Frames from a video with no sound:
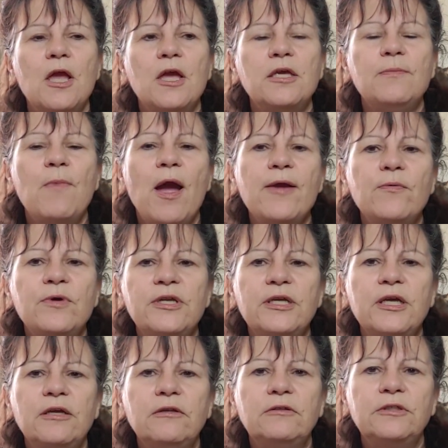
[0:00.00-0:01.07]
You might want to
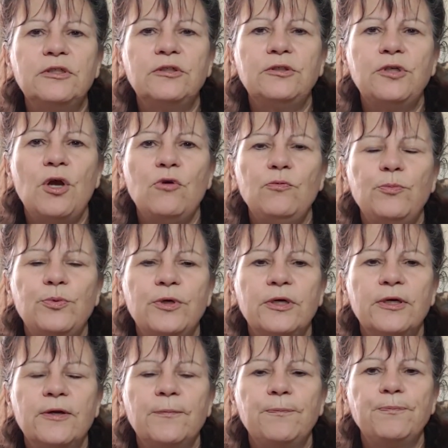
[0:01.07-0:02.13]
get a little
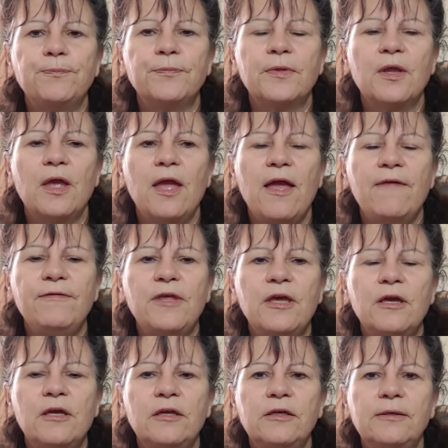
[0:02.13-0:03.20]
notebook and
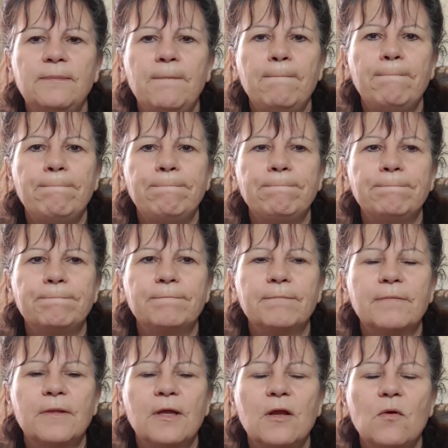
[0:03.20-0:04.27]
then
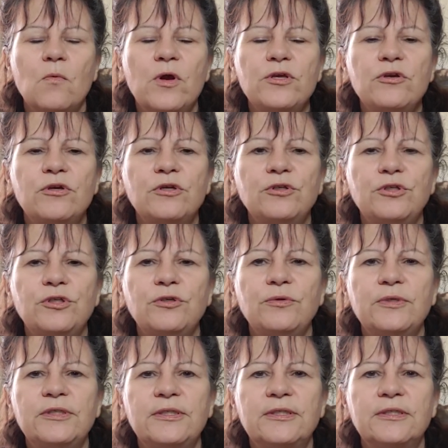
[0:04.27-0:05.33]
what you can do
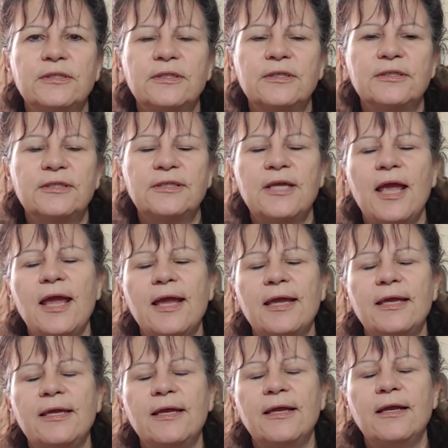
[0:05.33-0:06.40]
is
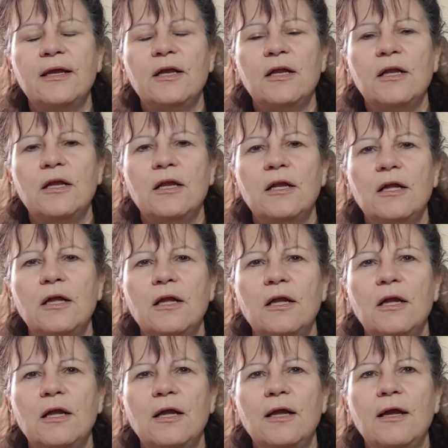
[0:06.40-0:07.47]
say
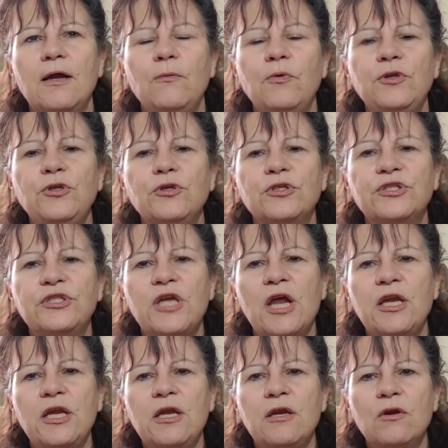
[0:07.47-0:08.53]
when you're
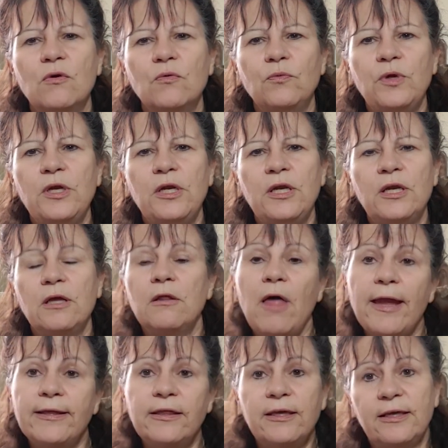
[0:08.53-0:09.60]
studying or reading
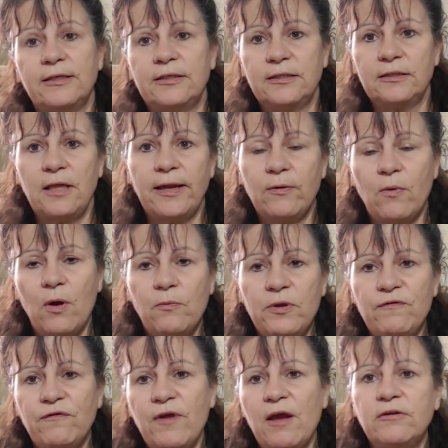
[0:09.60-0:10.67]
like this, like what we
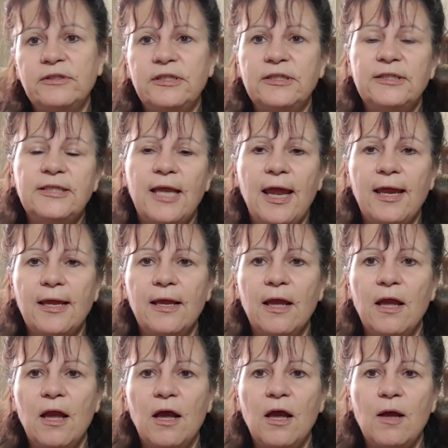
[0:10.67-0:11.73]
found today
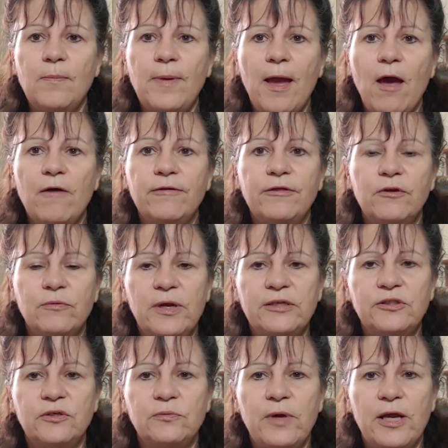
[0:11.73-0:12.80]
about the
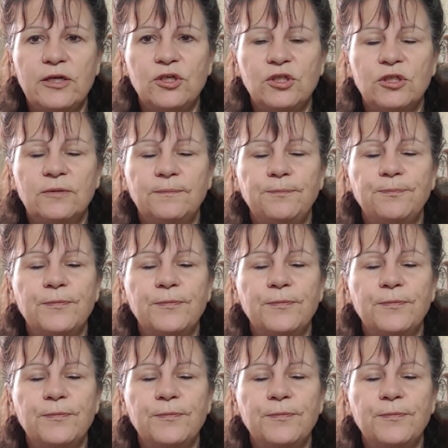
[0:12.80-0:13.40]
resurrection.